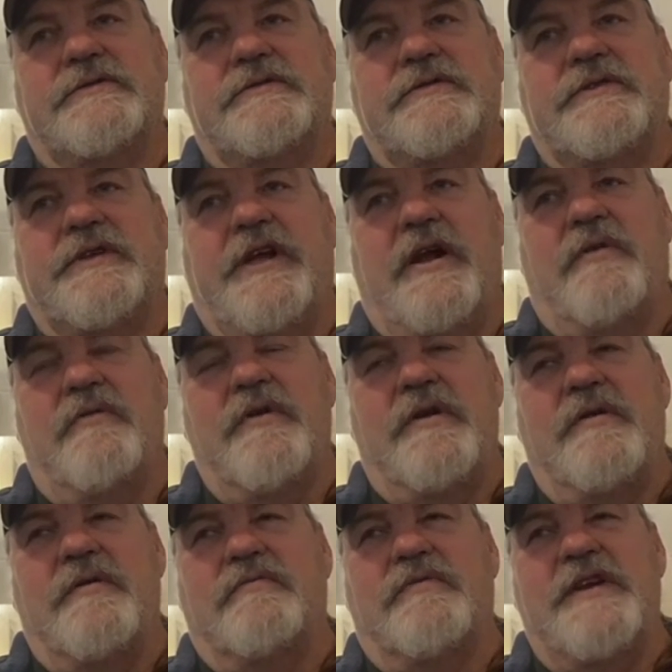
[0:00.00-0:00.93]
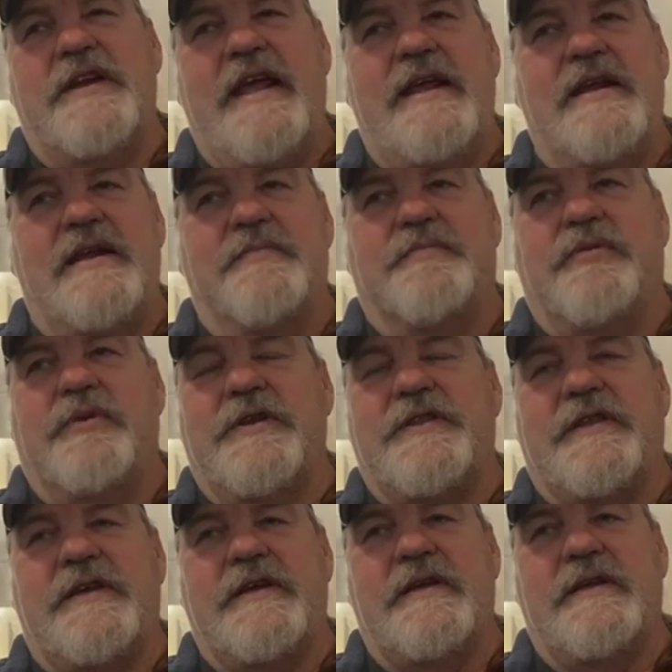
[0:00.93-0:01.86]
you know we, we, needed to
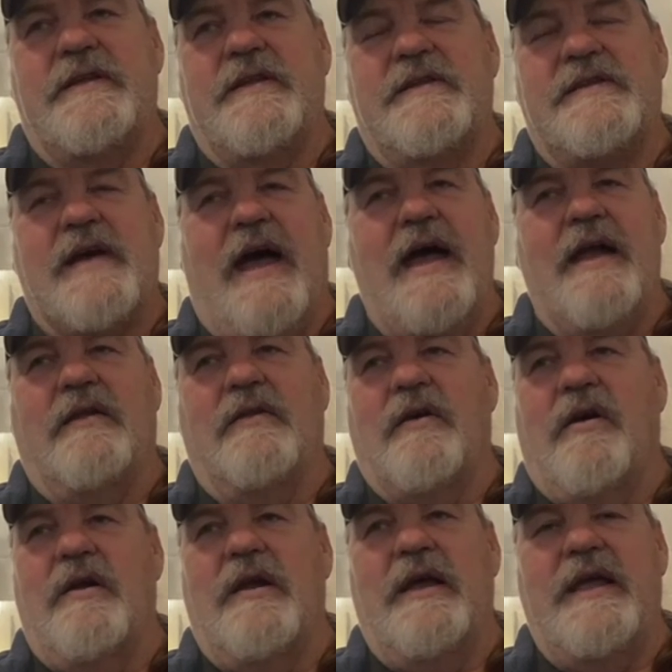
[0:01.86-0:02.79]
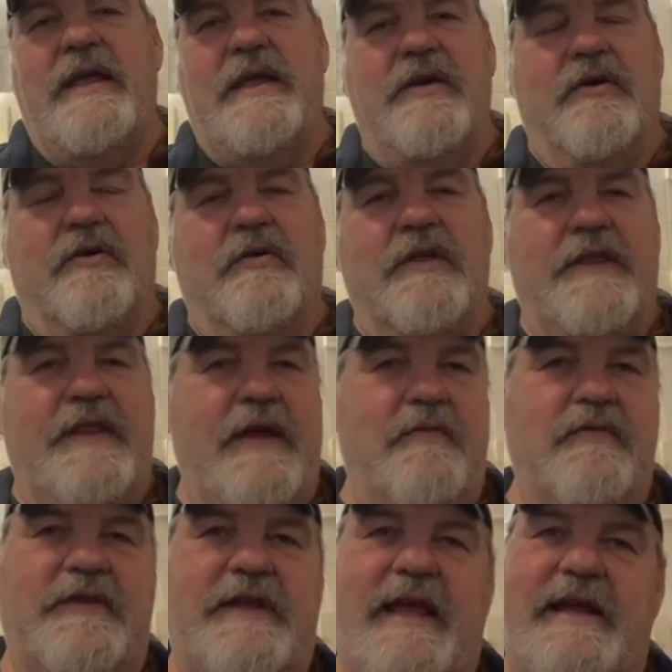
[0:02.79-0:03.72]
put the, the, title on a heel, and they
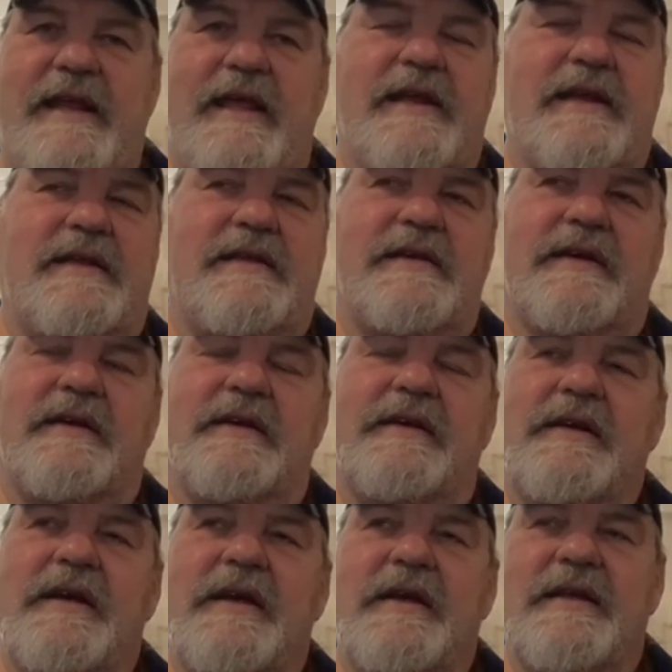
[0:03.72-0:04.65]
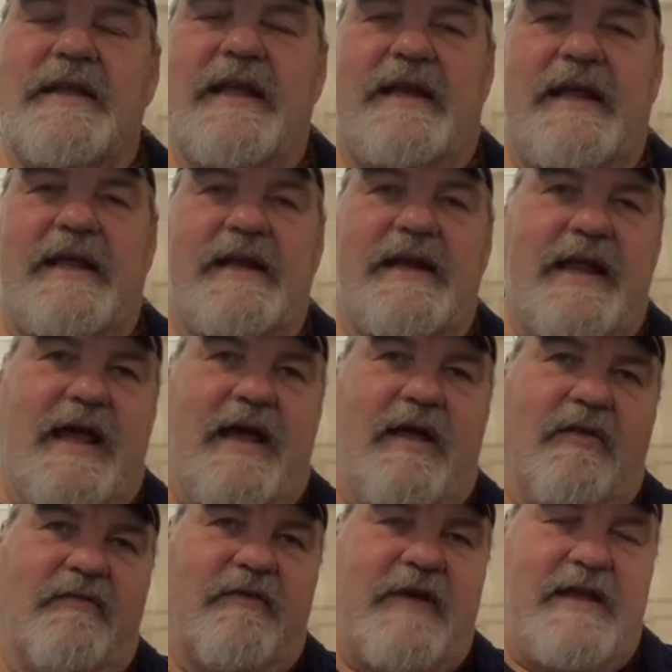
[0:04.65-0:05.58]
they needed to they needed to
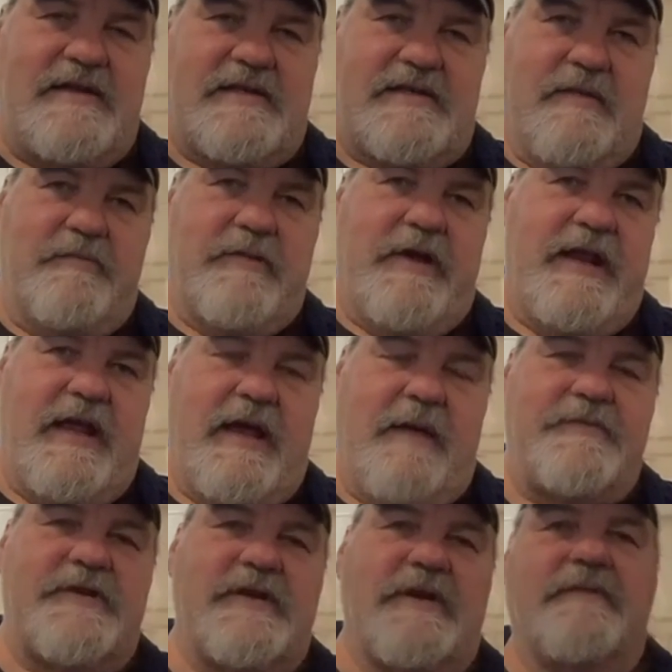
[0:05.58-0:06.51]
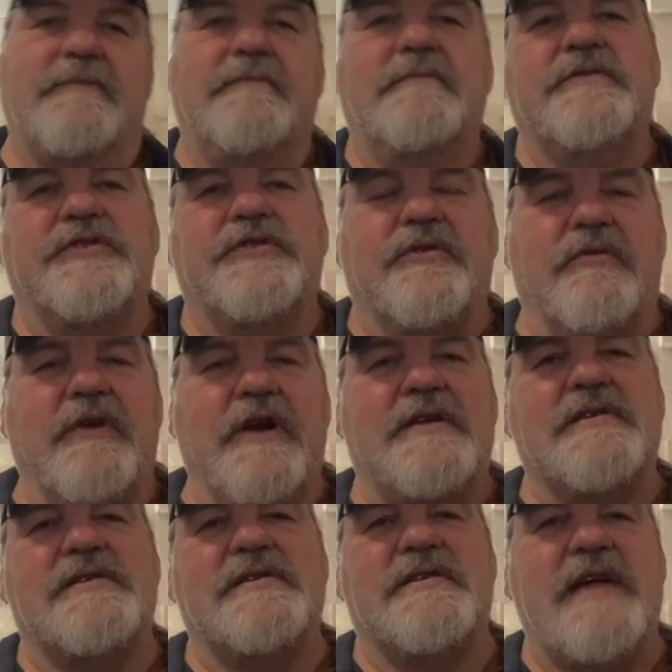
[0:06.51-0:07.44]
elevate somebody up to to
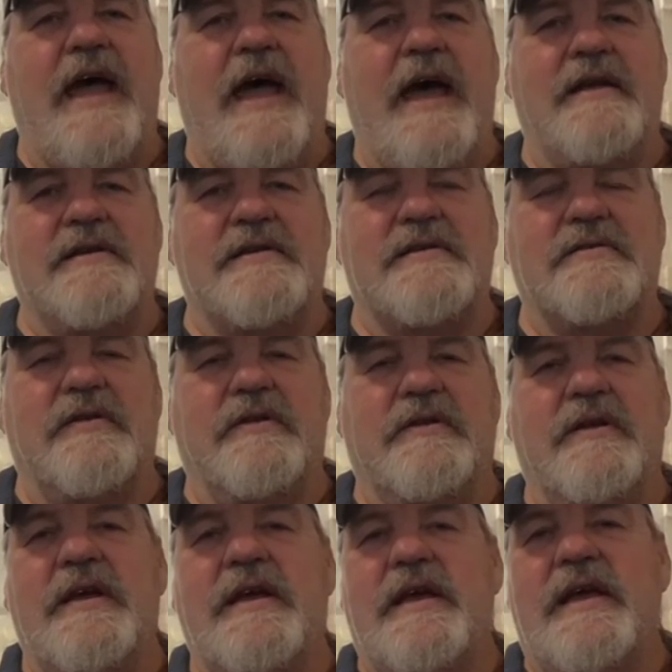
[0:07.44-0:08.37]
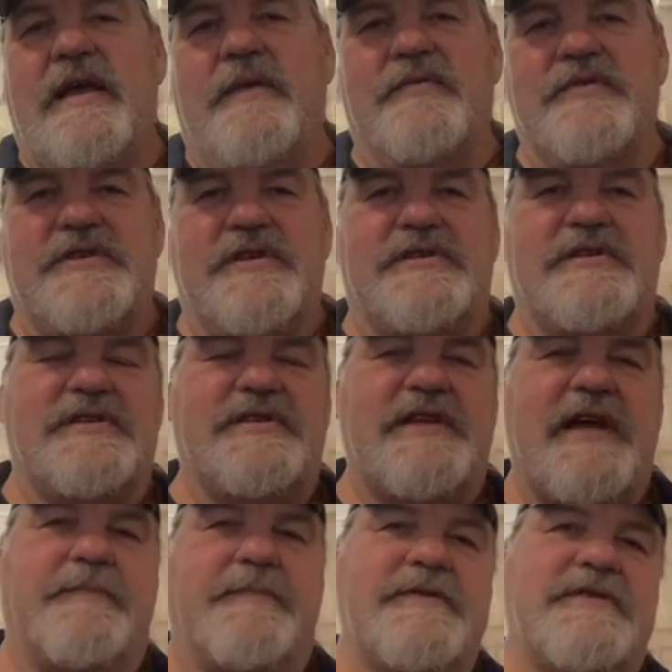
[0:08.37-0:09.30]
Ric's status, and it was just a
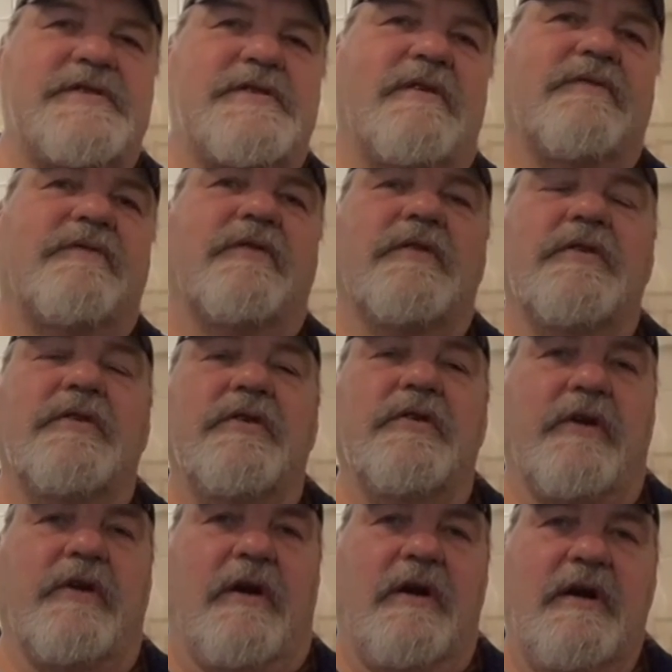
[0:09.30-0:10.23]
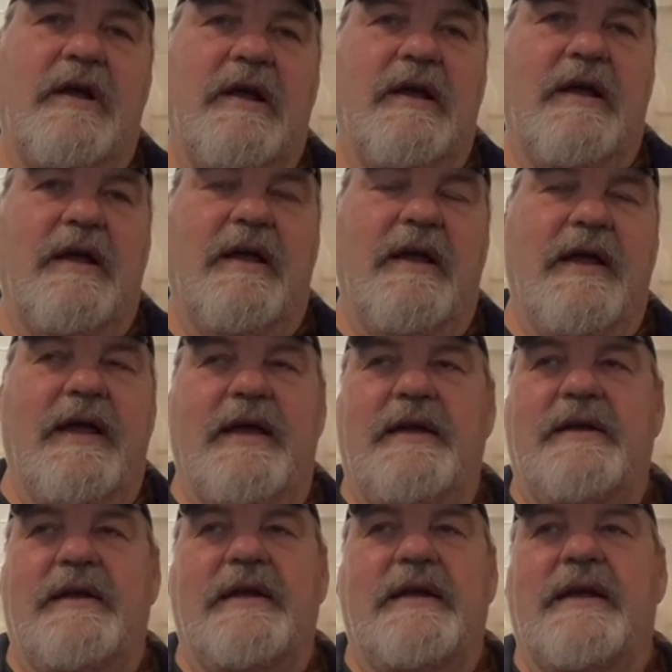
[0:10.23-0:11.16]
stepping stone for Luger. Mm.
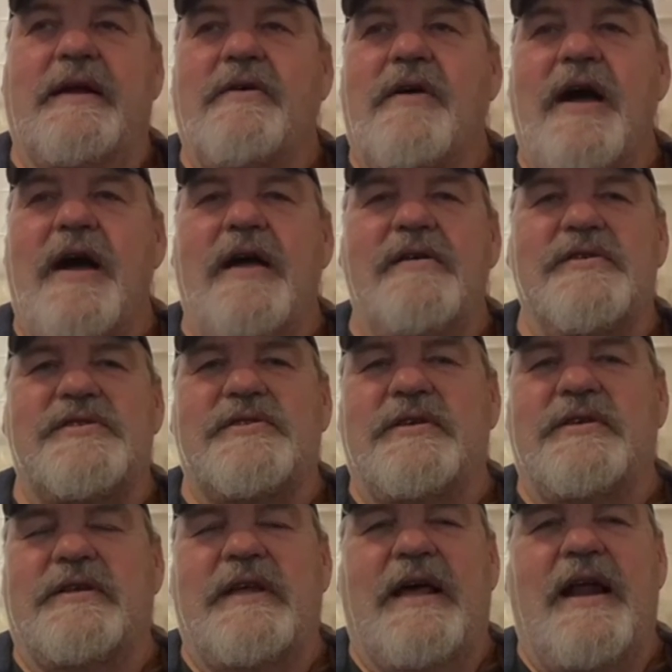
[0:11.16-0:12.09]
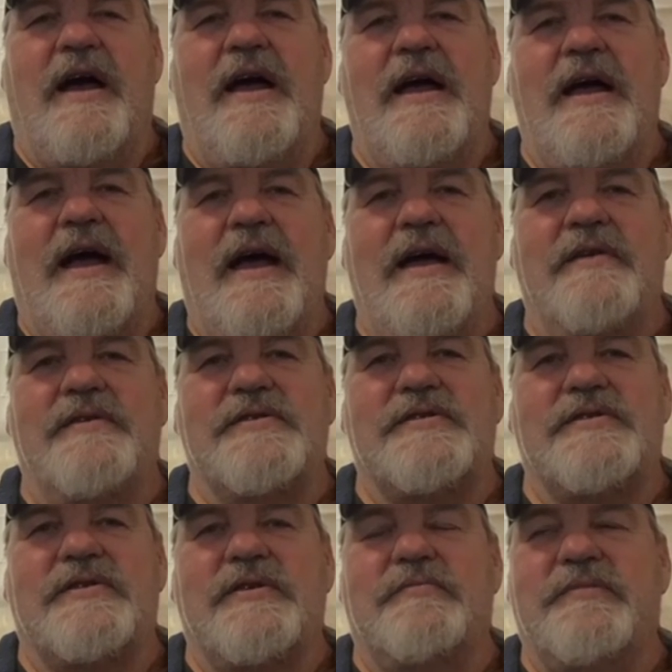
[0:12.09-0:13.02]
And you know I understood that I, I
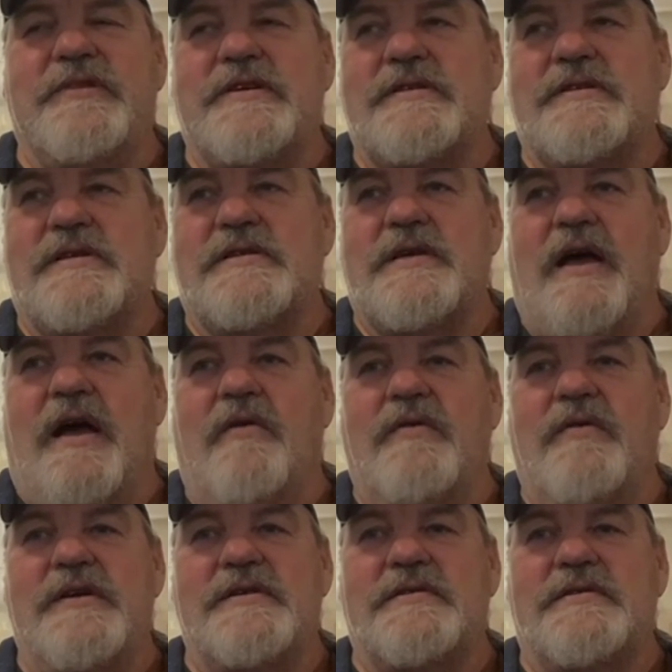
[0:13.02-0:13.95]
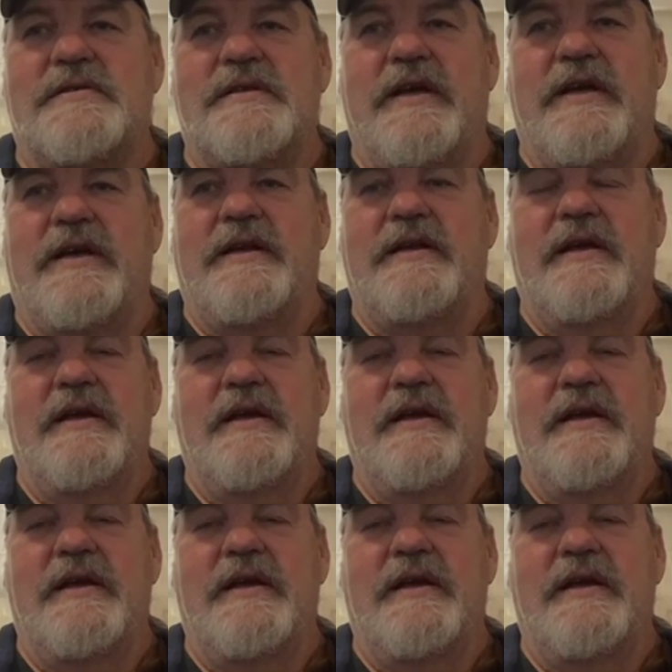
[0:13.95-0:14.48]
understood business, I always did,